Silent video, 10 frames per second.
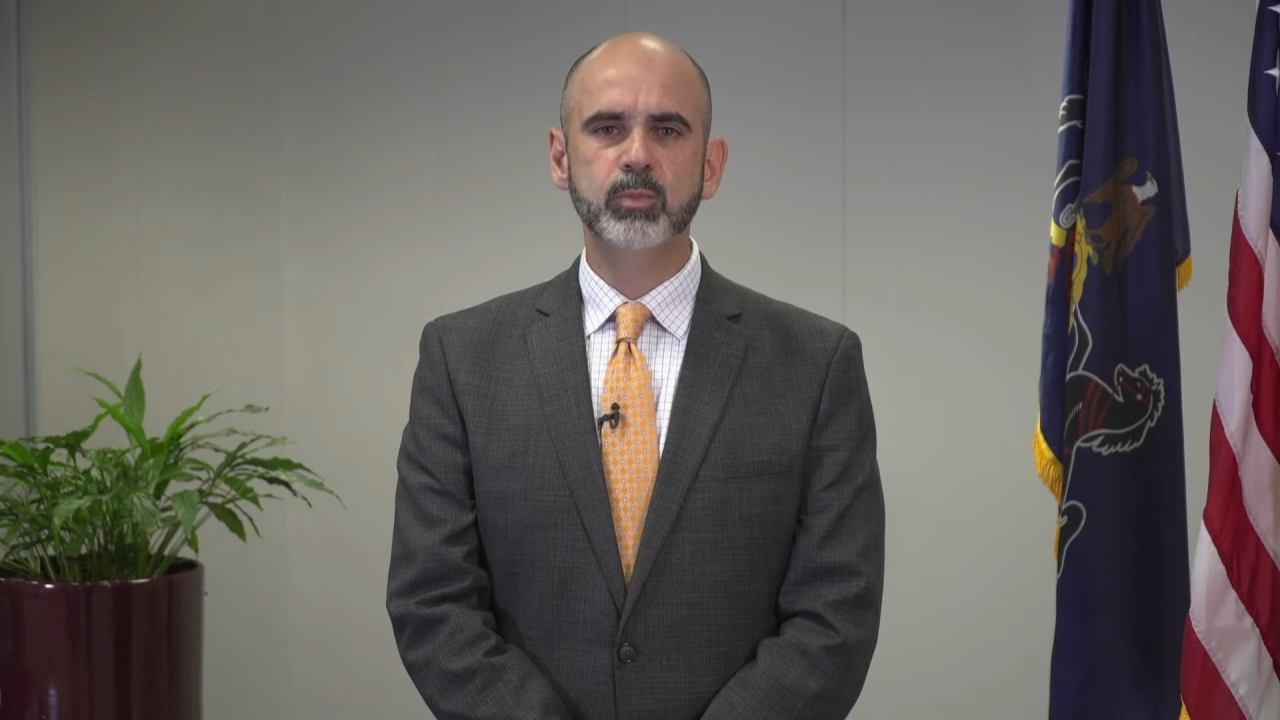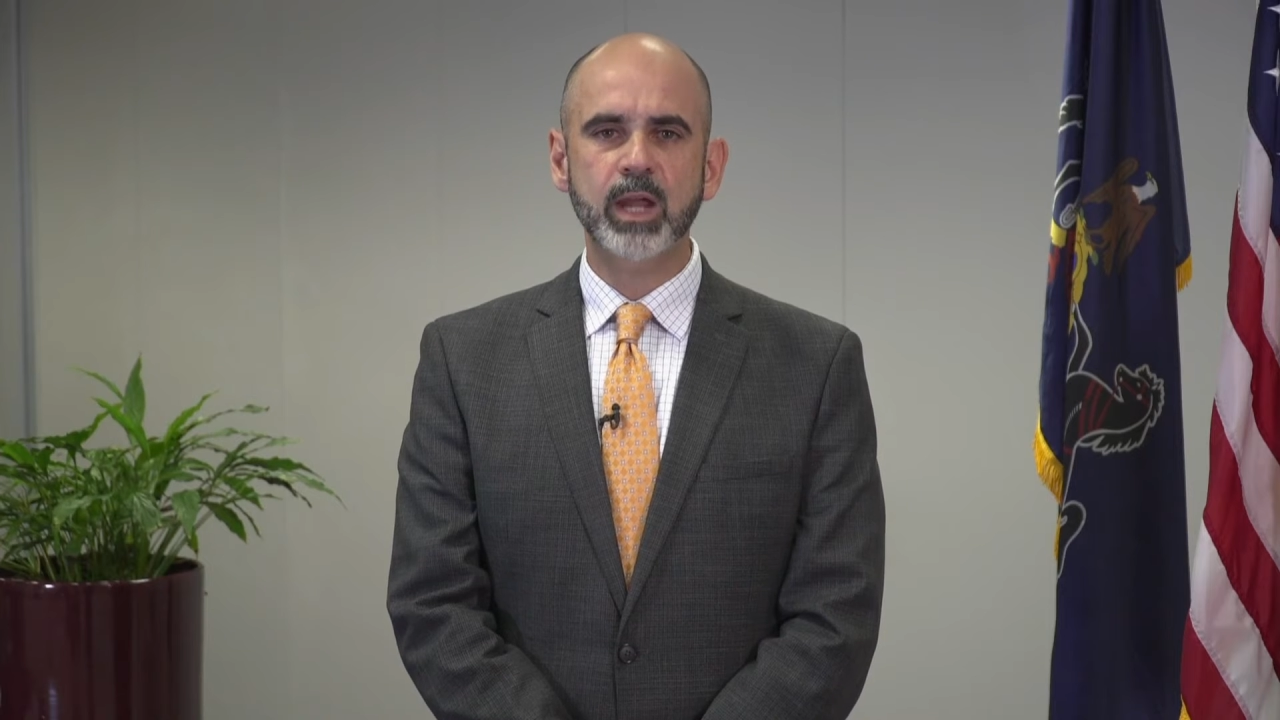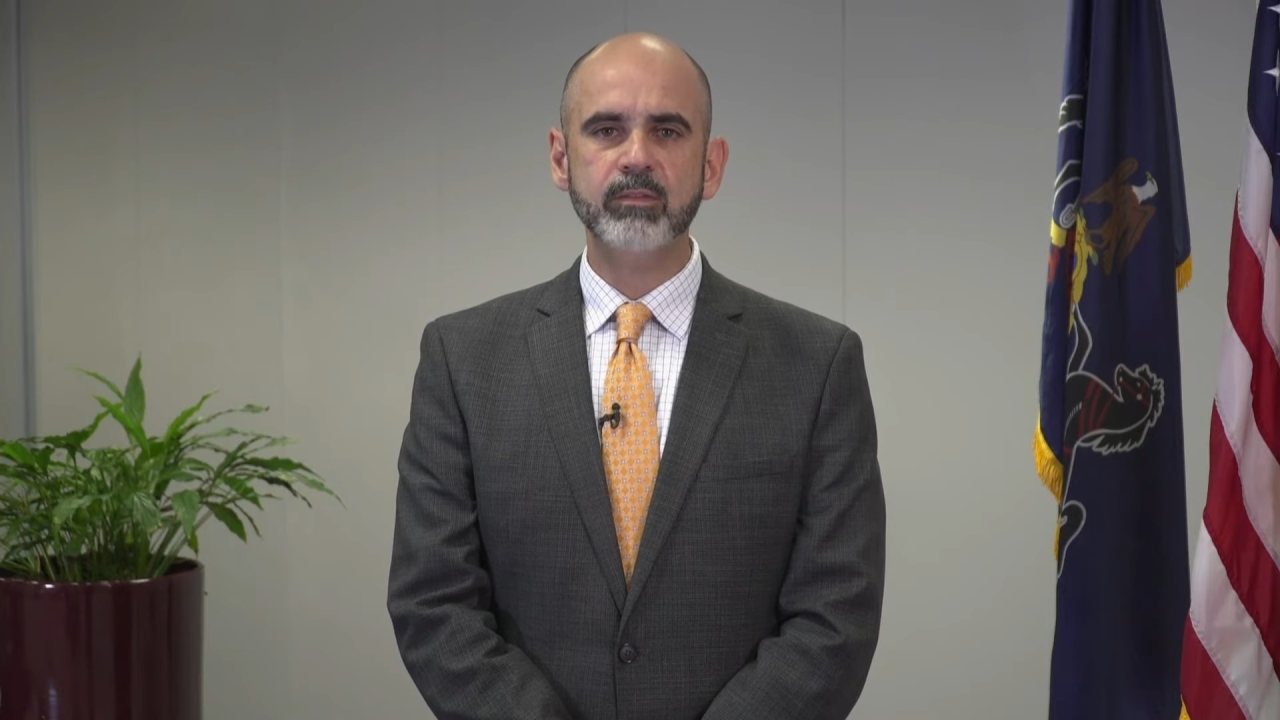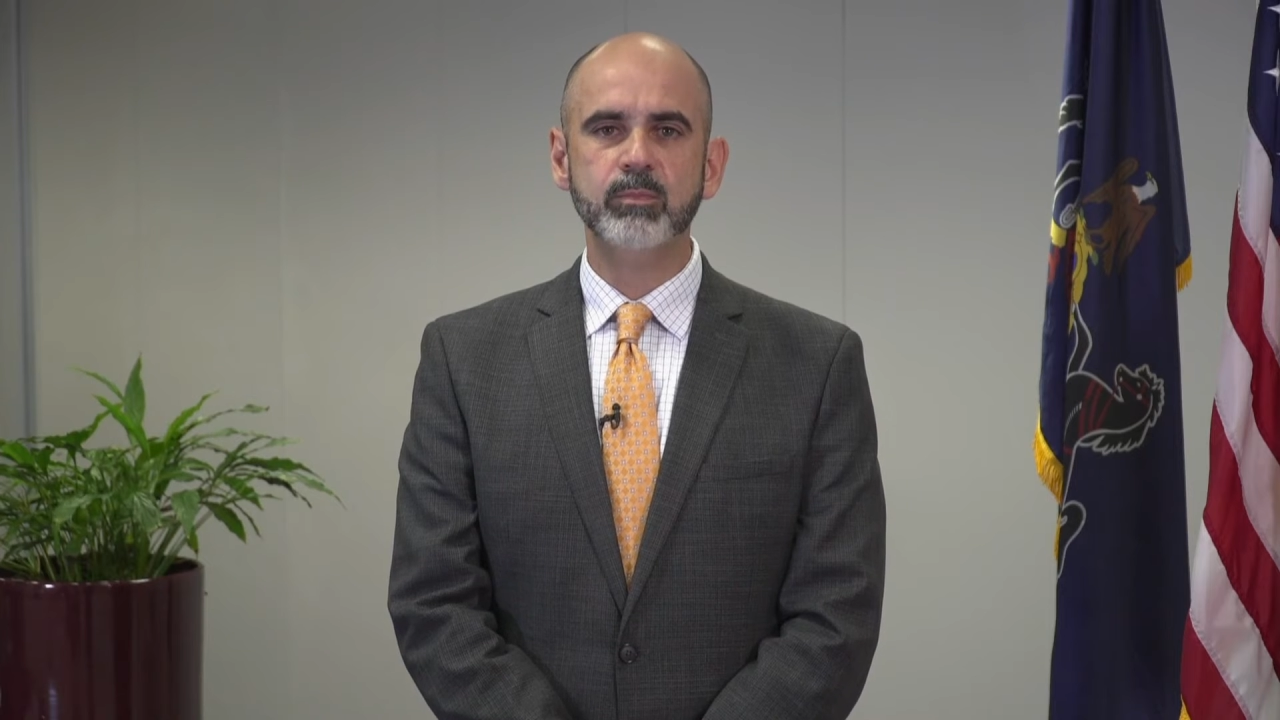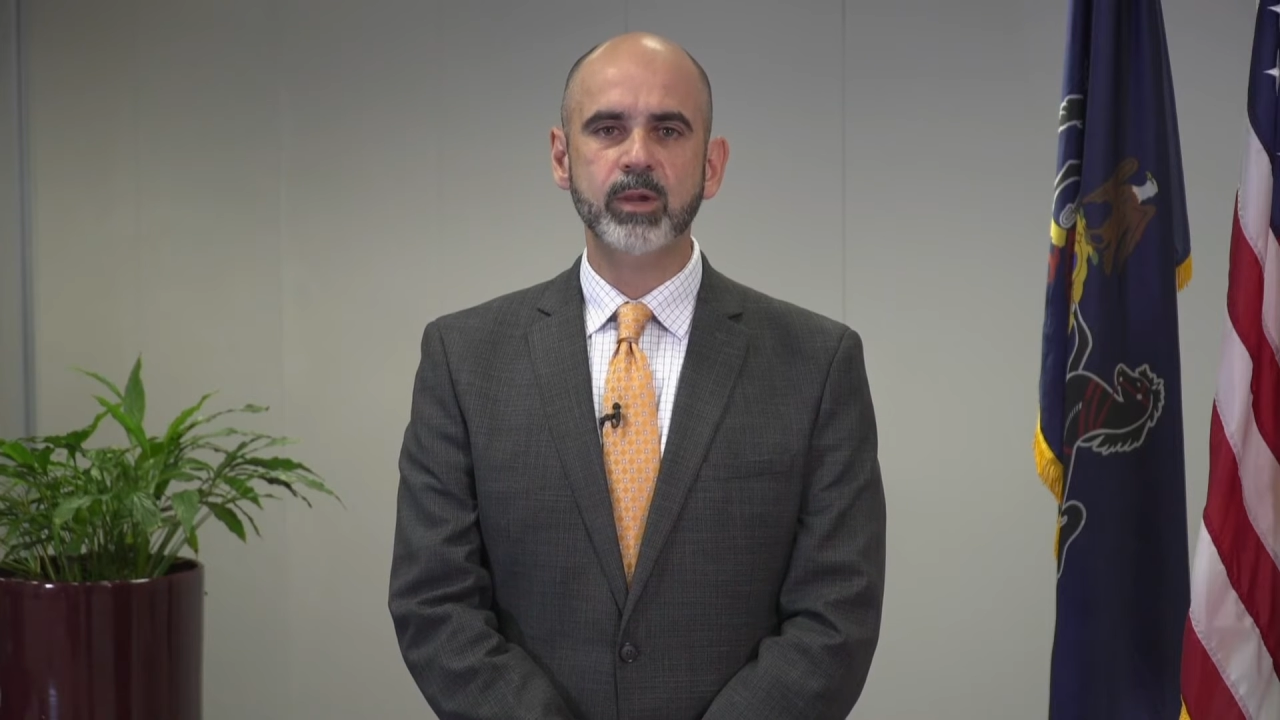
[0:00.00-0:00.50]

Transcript: private